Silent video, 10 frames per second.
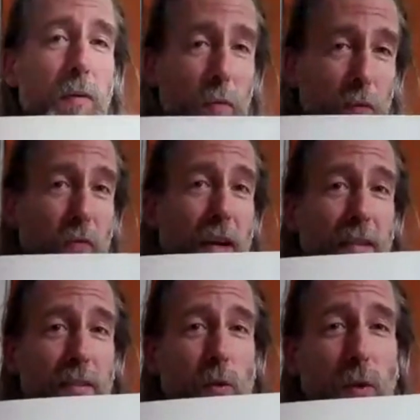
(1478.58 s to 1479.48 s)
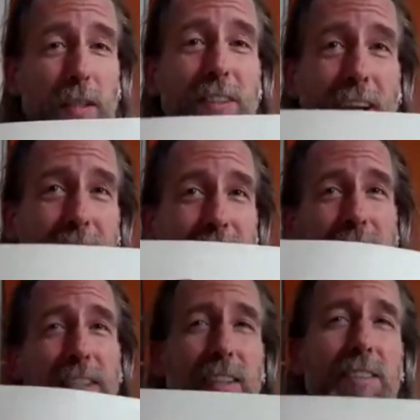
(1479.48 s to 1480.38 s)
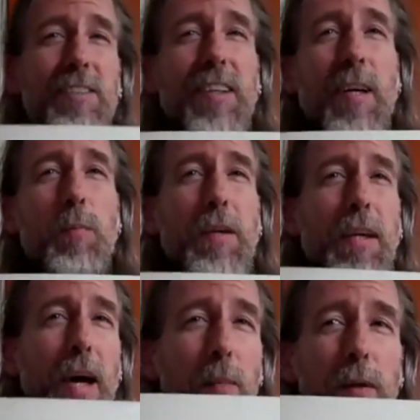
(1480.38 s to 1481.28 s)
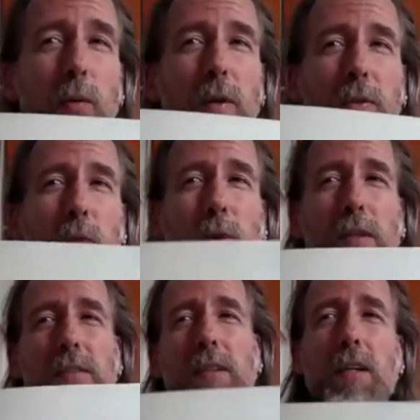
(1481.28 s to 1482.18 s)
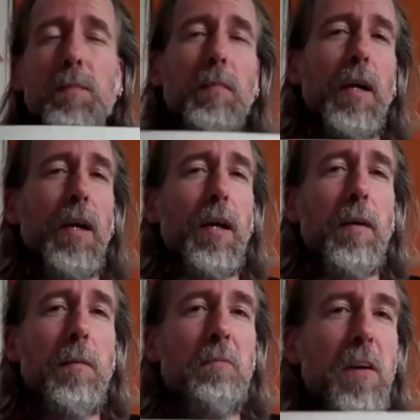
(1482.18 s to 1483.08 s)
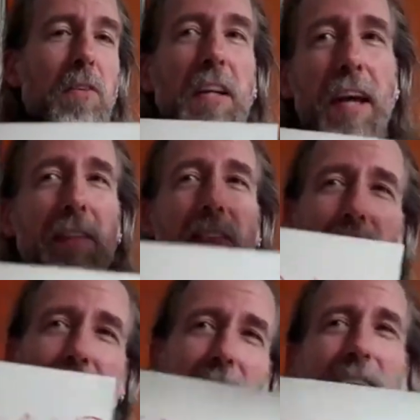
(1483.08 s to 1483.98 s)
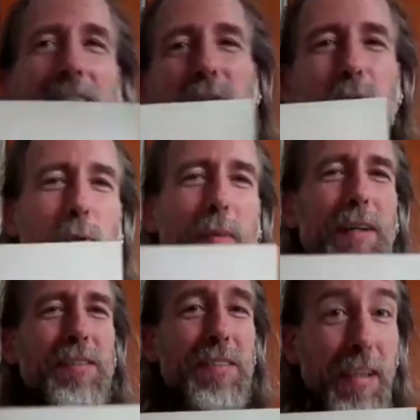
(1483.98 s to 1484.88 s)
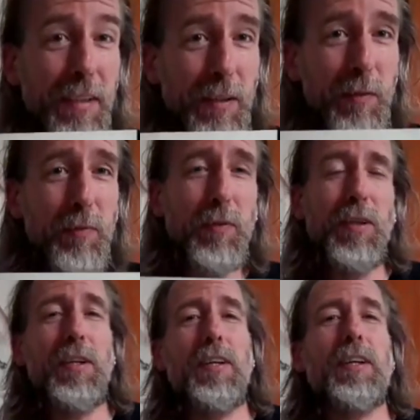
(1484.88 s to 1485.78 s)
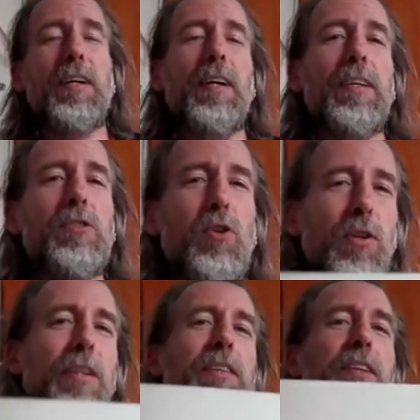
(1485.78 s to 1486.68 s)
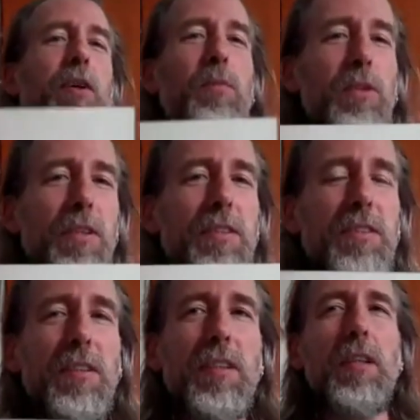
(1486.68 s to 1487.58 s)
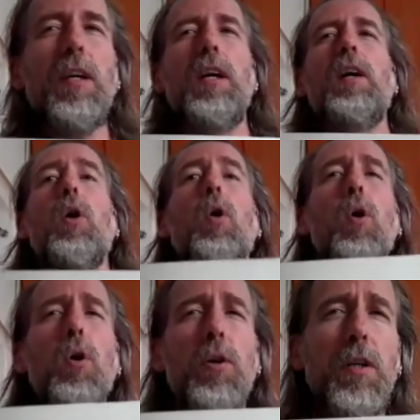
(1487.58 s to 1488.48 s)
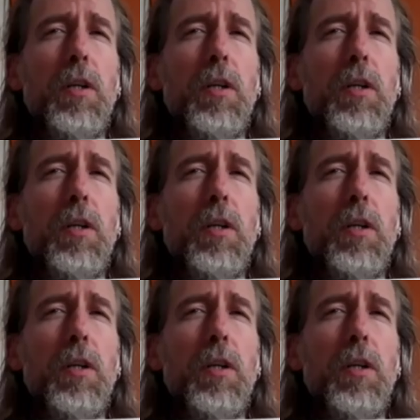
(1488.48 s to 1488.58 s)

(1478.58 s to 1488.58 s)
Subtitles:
fast and quick techniques and be happy with doing some varied exercises for myself and joining the community? Or